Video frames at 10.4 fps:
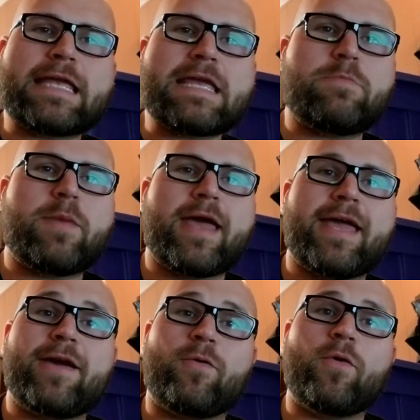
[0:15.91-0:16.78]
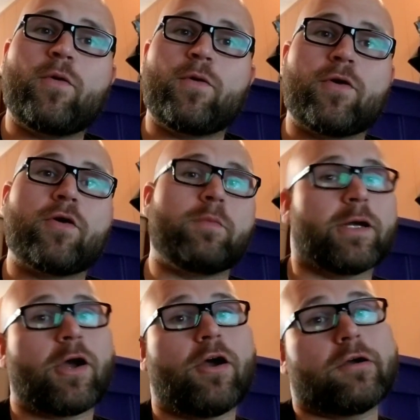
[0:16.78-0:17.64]
eBay or
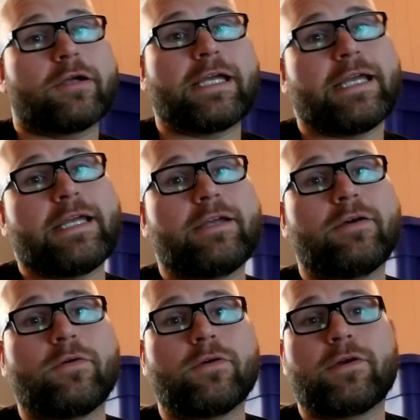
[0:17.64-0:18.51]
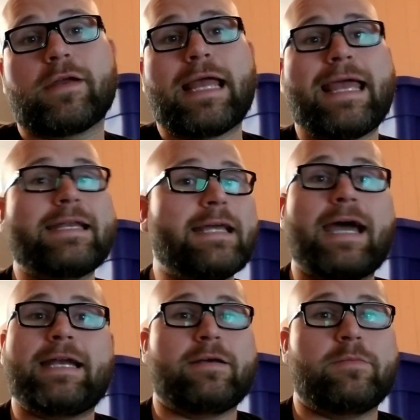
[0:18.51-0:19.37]
Mercari or any
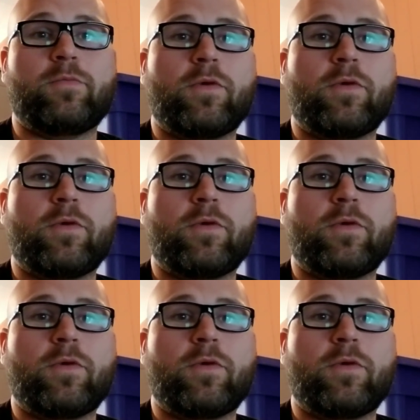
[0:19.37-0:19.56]
item,